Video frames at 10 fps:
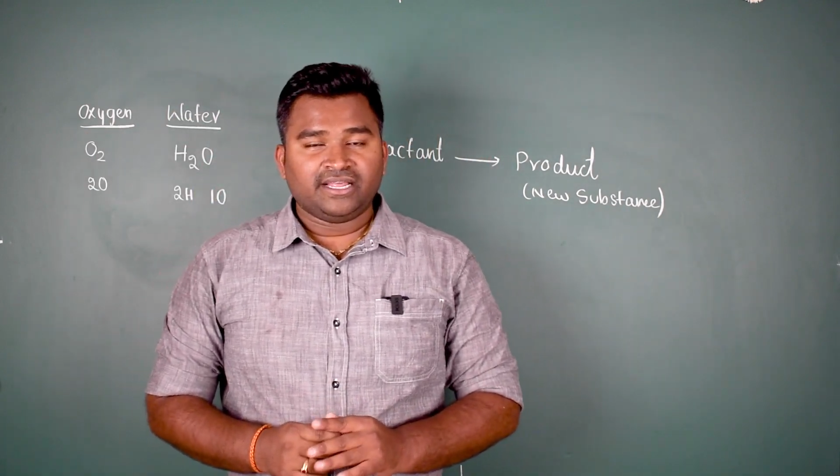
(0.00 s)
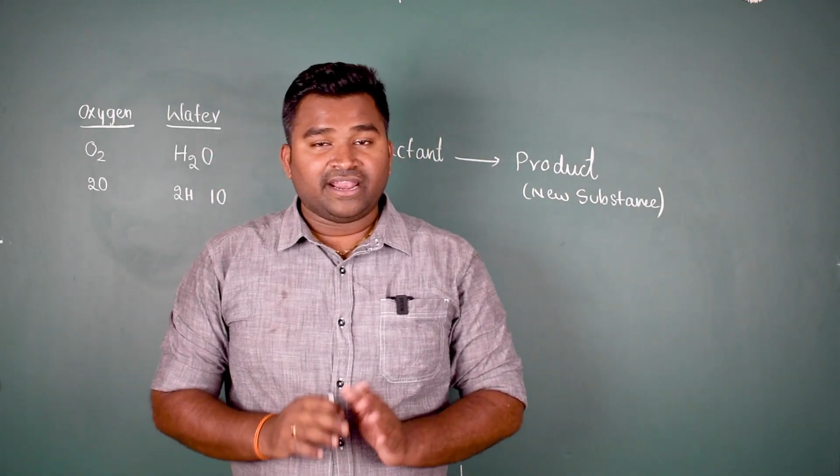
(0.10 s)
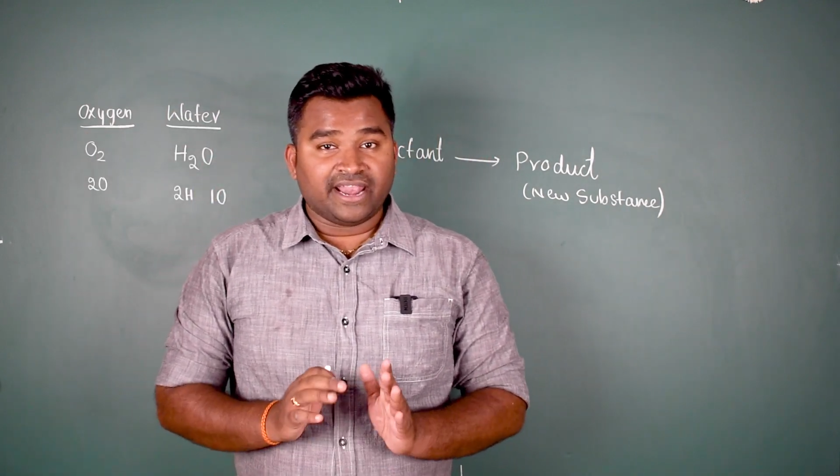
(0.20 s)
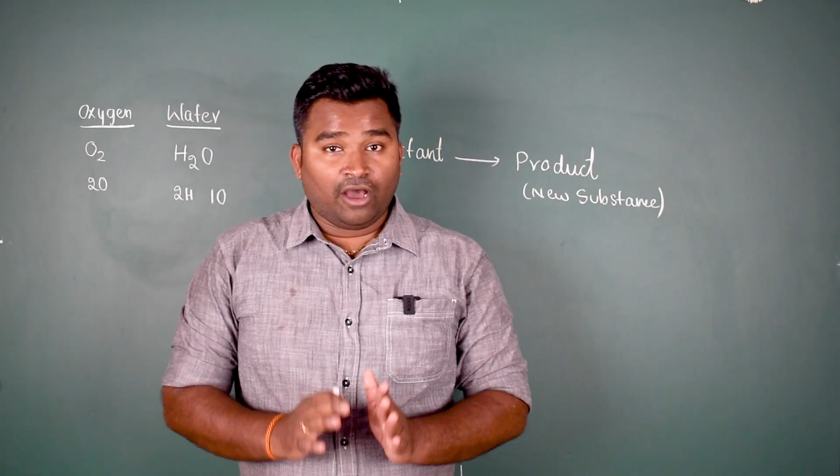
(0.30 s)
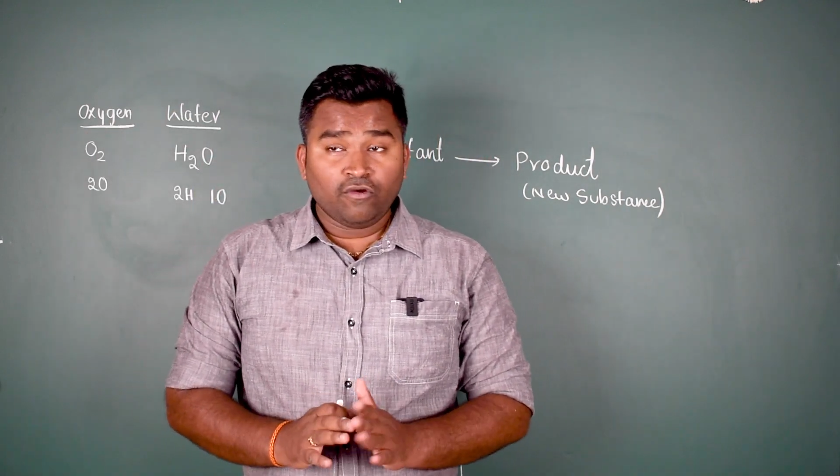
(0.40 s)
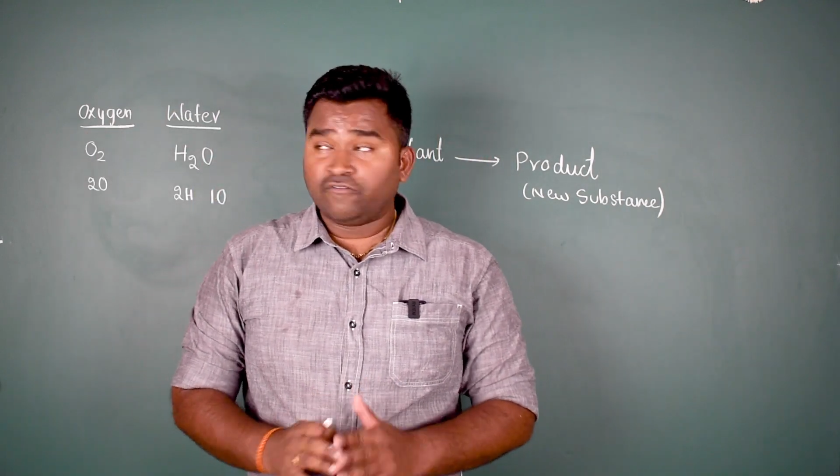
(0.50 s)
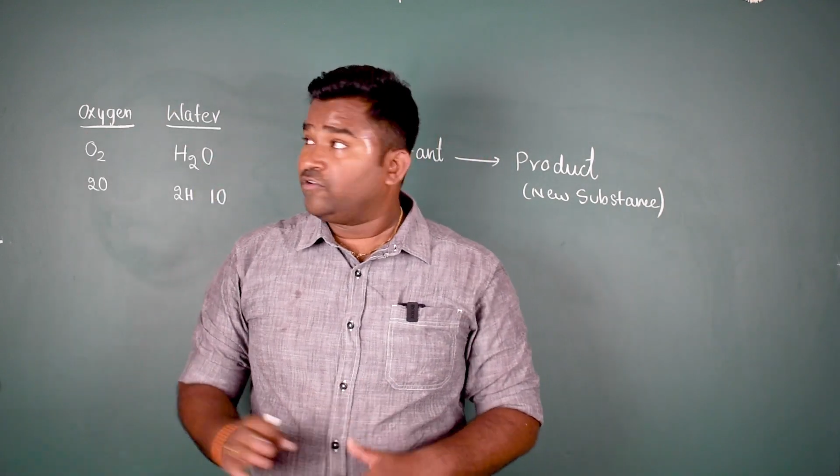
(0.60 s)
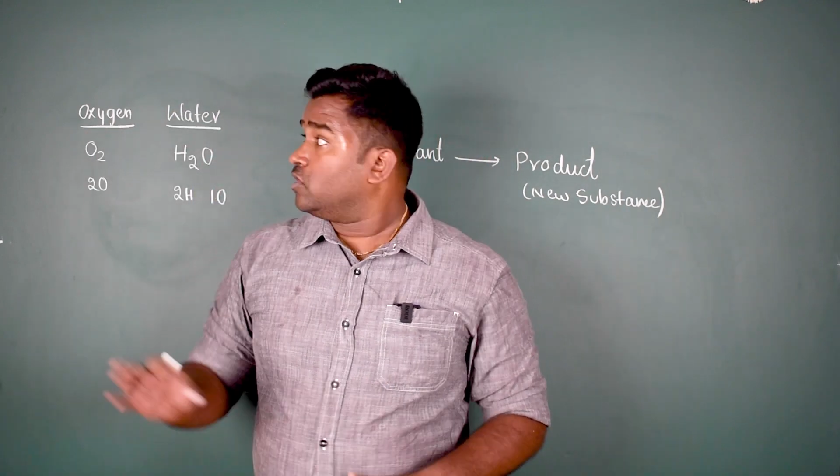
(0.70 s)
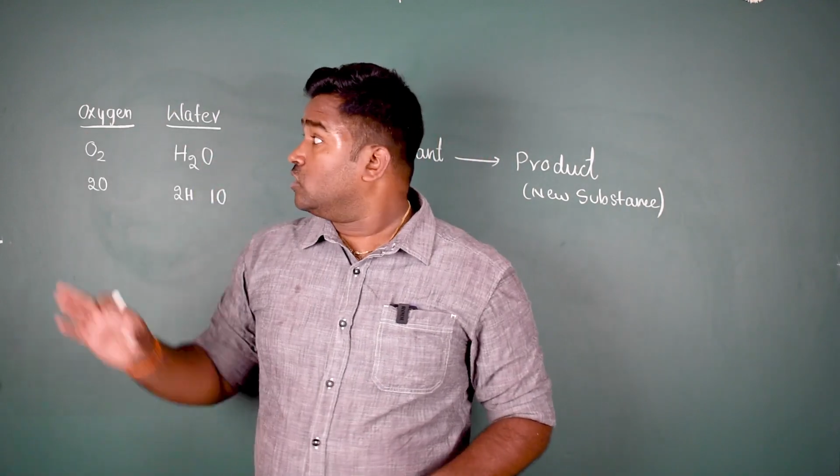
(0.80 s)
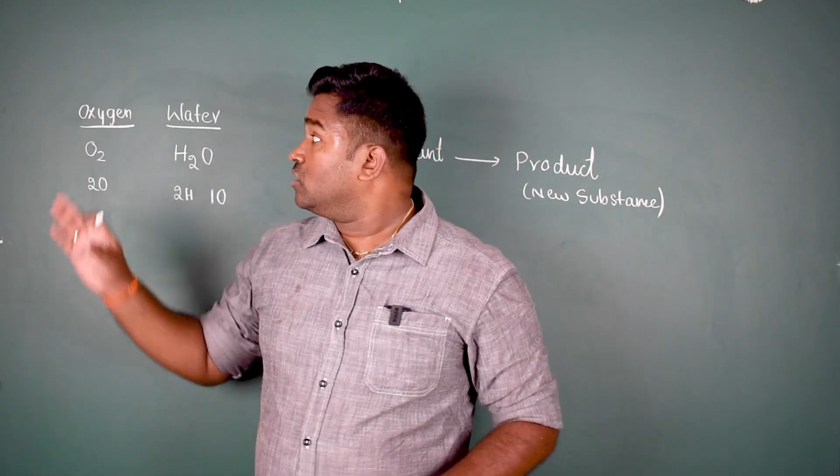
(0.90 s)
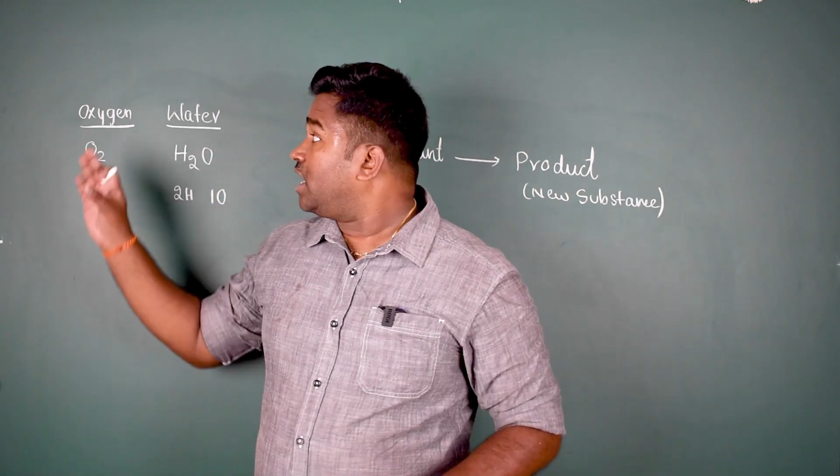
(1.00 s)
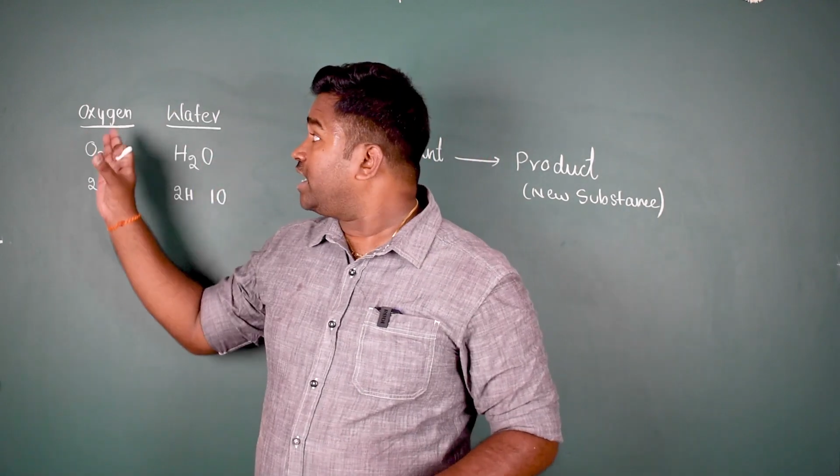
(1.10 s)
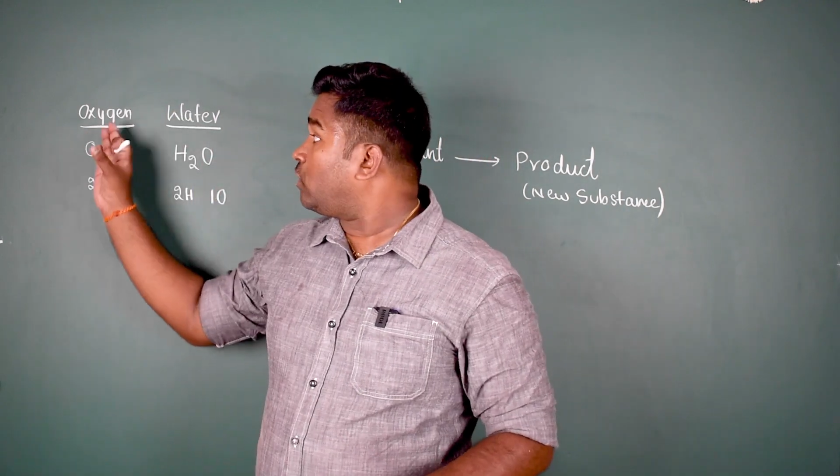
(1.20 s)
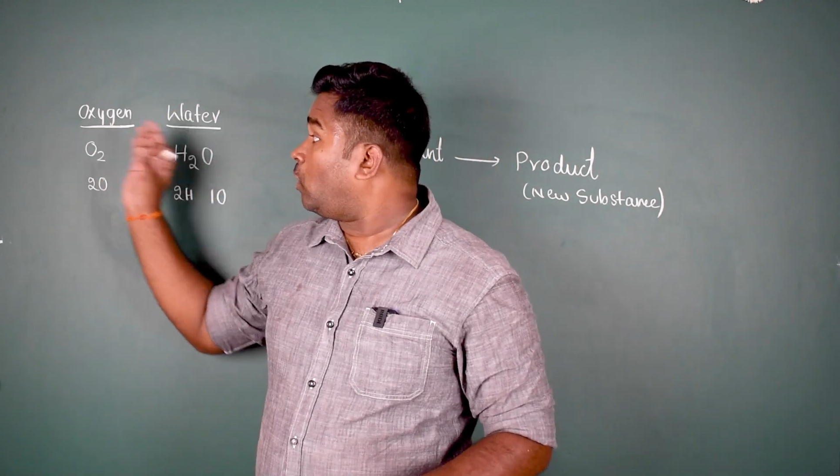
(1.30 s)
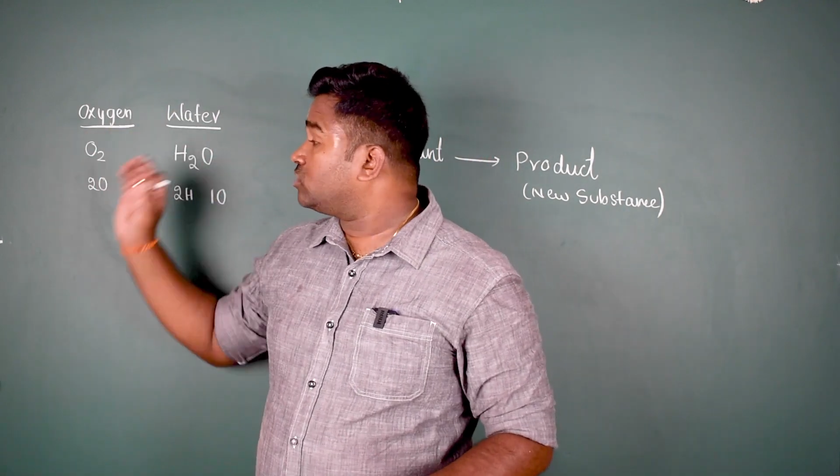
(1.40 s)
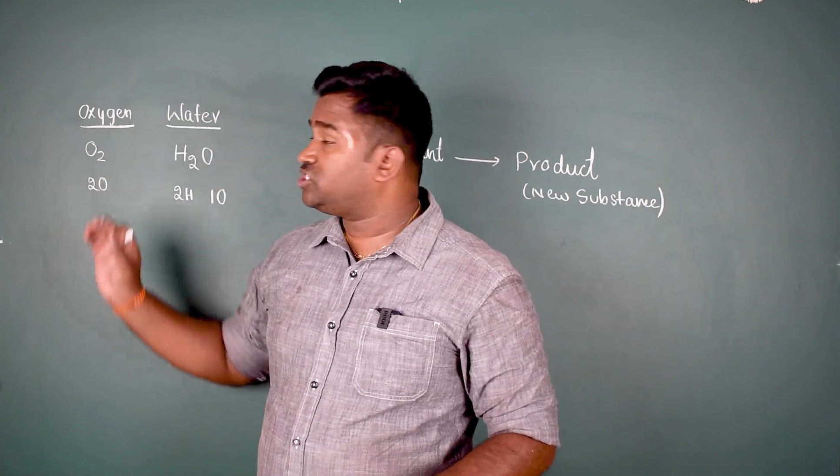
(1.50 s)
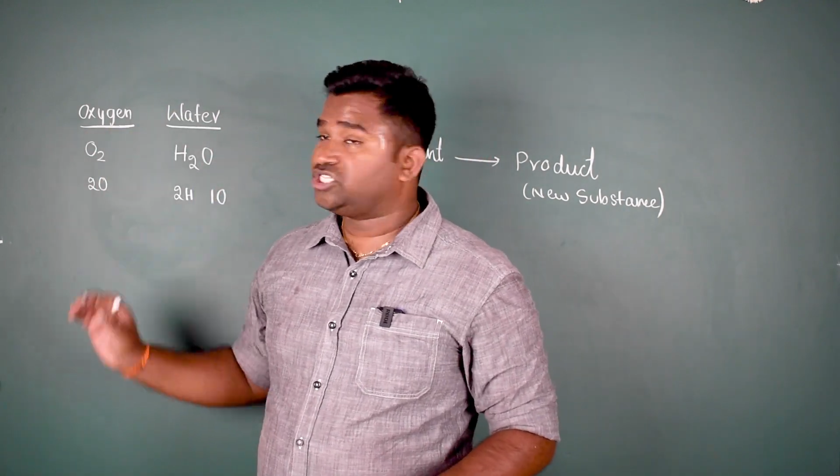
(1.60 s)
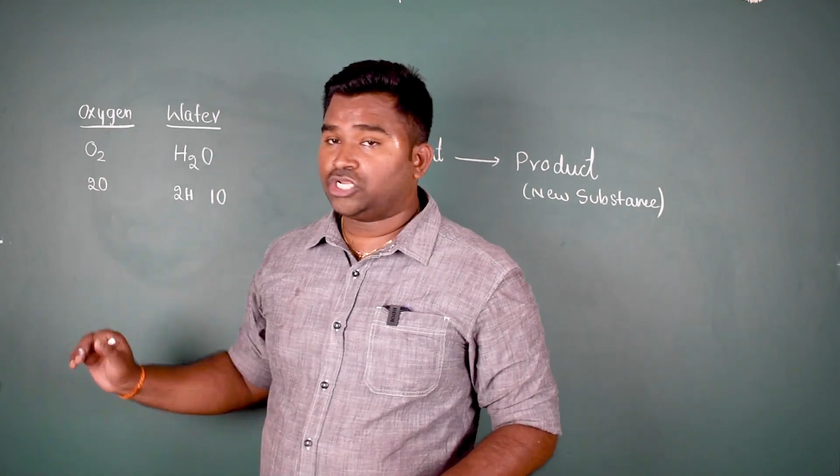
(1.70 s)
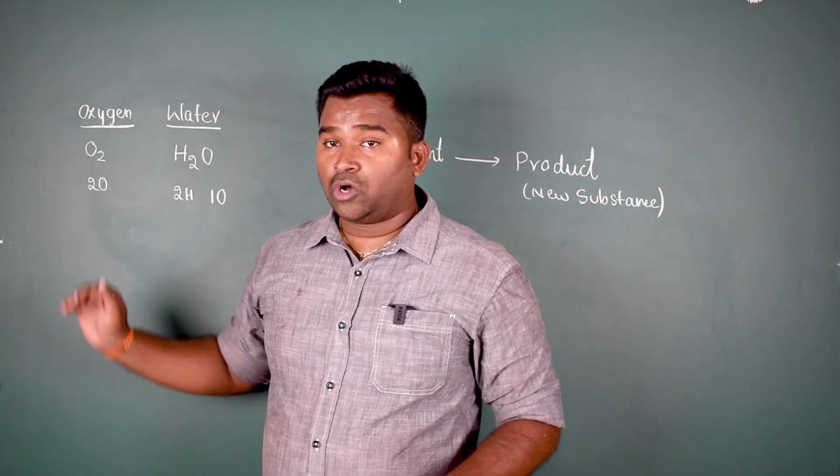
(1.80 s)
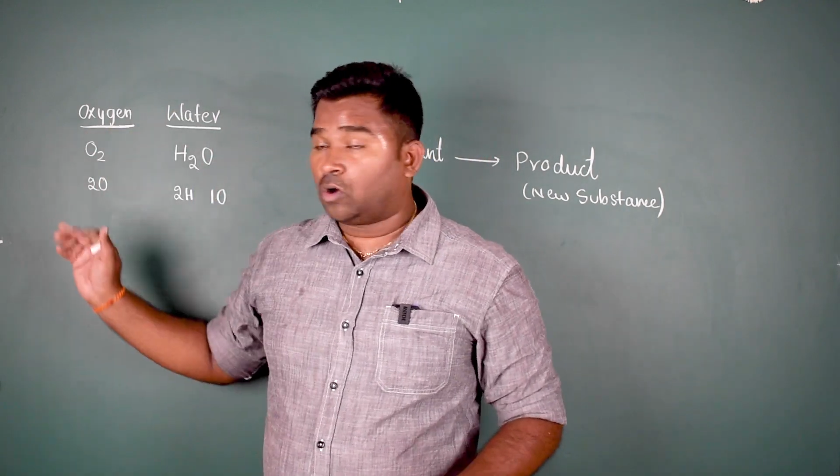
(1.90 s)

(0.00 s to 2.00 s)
Now if you look at oxygen,